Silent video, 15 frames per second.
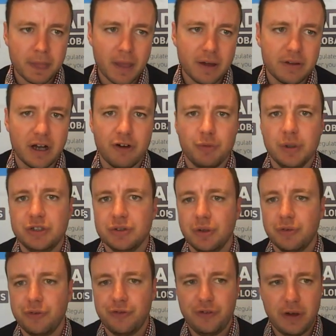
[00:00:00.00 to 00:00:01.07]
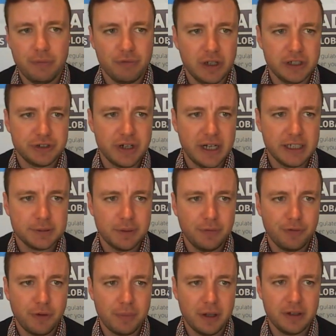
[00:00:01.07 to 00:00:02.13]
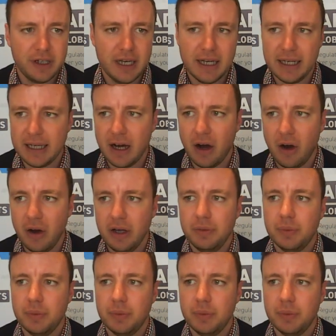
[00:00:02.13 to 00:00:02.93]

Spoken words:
Now, if we draw a fib retracement from the yearly high,